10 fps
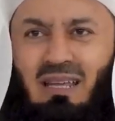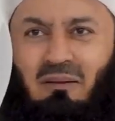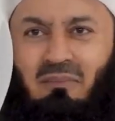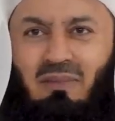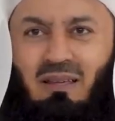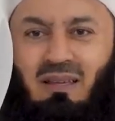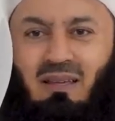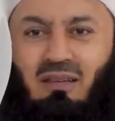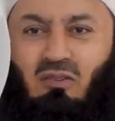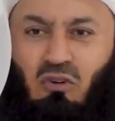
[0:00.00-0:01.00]
him,
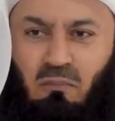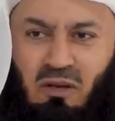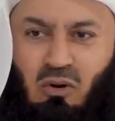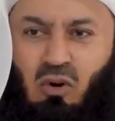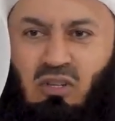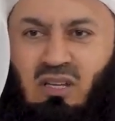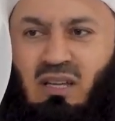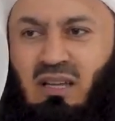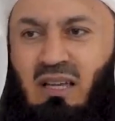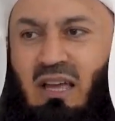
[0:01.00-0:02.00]
don't be haughty.